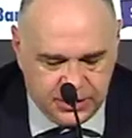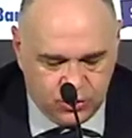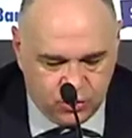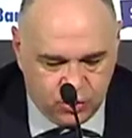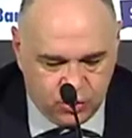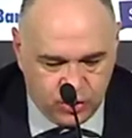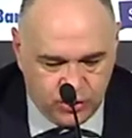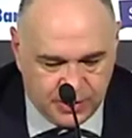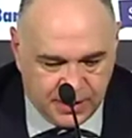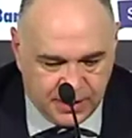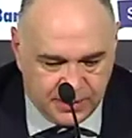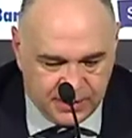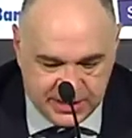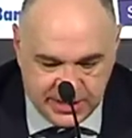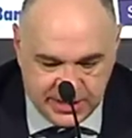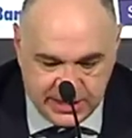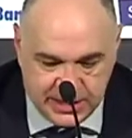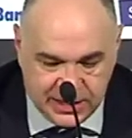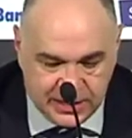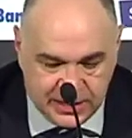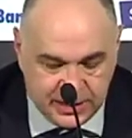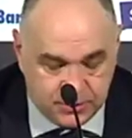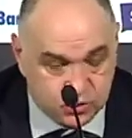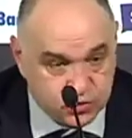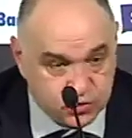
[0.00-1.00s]
at me,
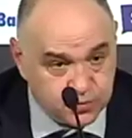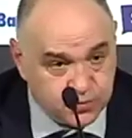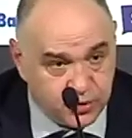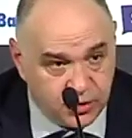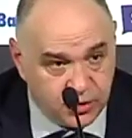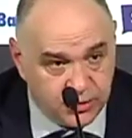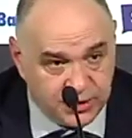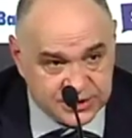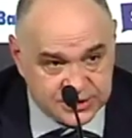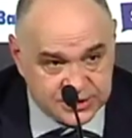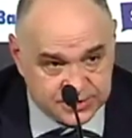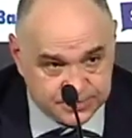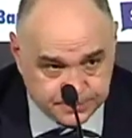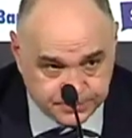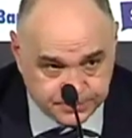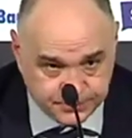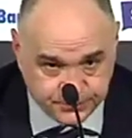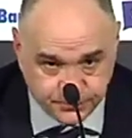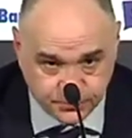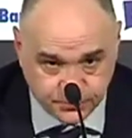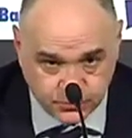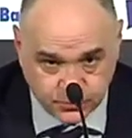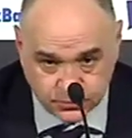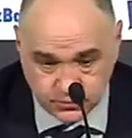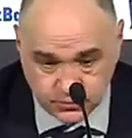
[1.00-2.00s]

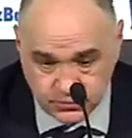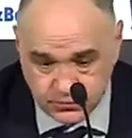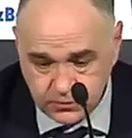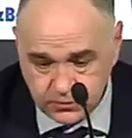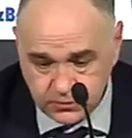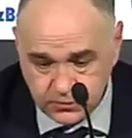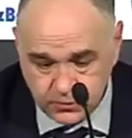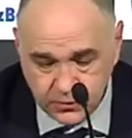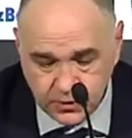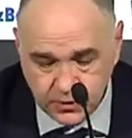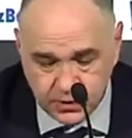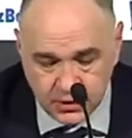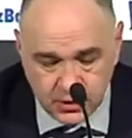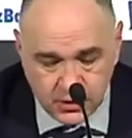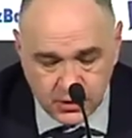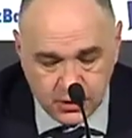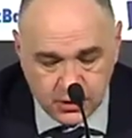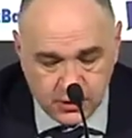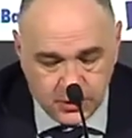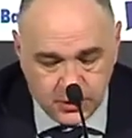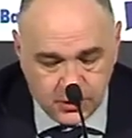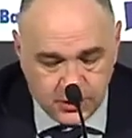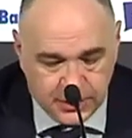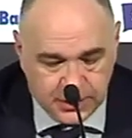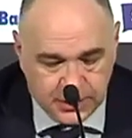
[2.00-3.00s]
like
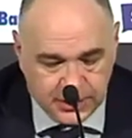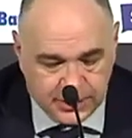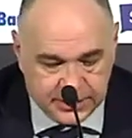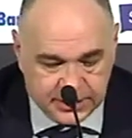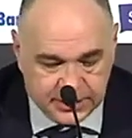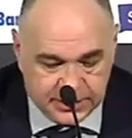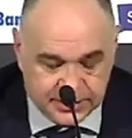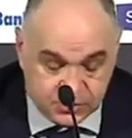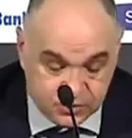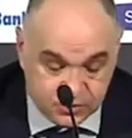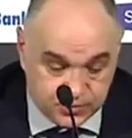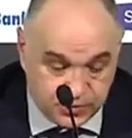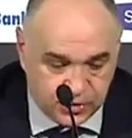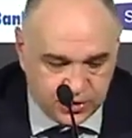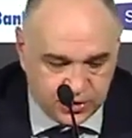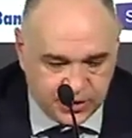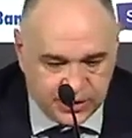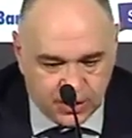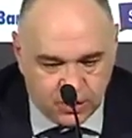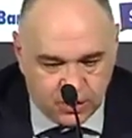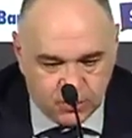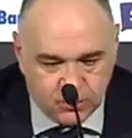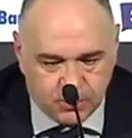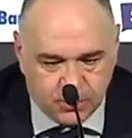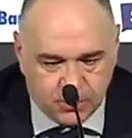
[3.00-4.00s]
saying he wasn't
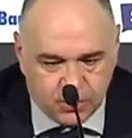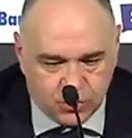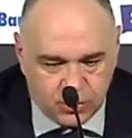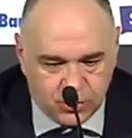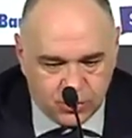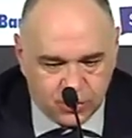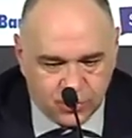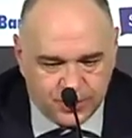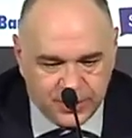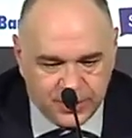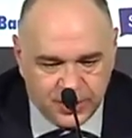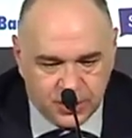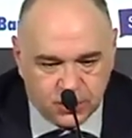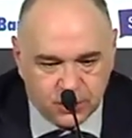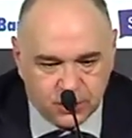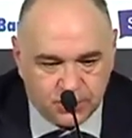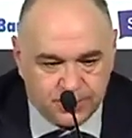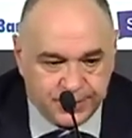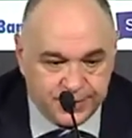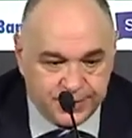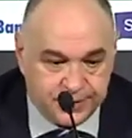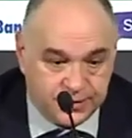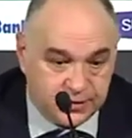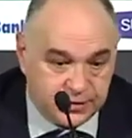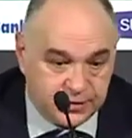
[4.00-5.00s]
great.
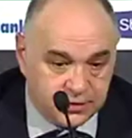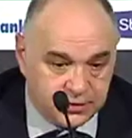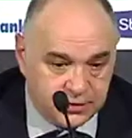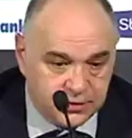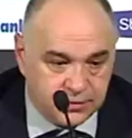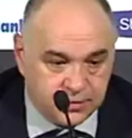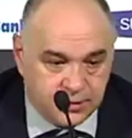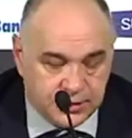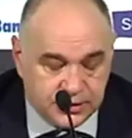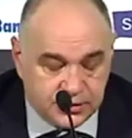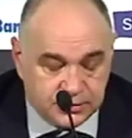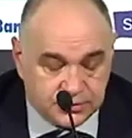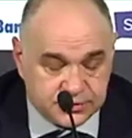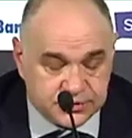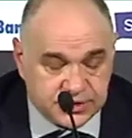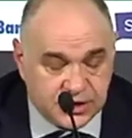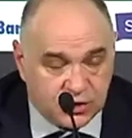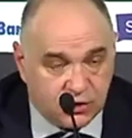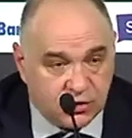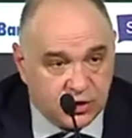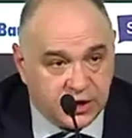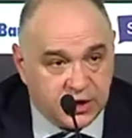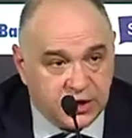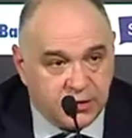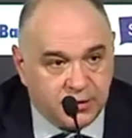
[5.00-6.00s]
He will go
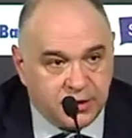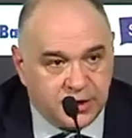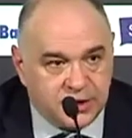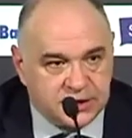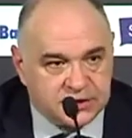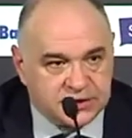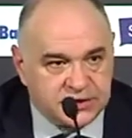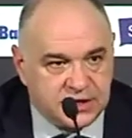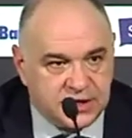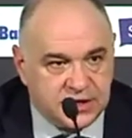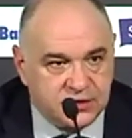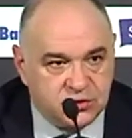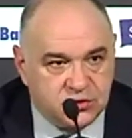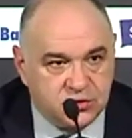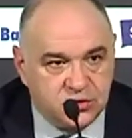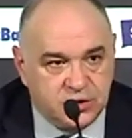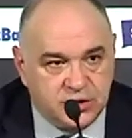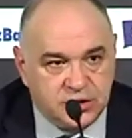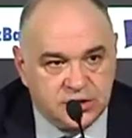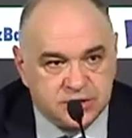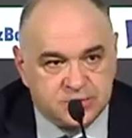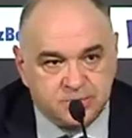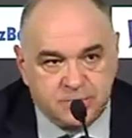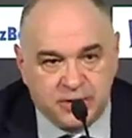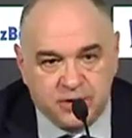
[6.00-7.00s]
through some tests
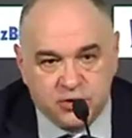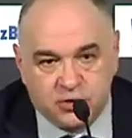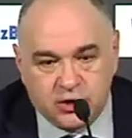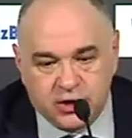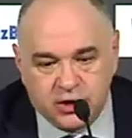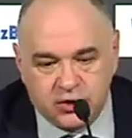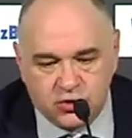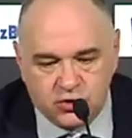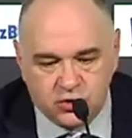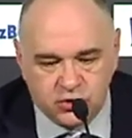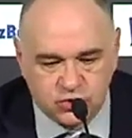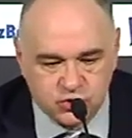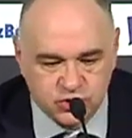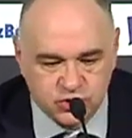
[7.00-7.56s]
tomorrow,